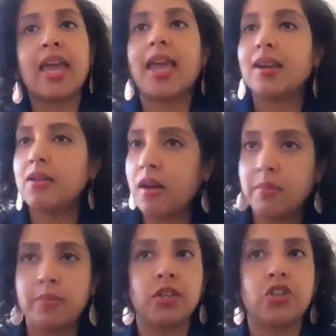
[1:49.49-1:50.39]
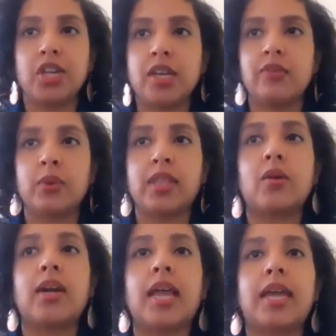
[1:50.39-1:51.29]
cannot be achieved
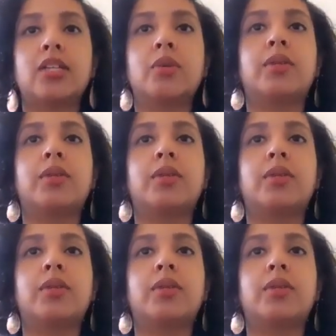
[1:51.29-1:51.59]
without an end to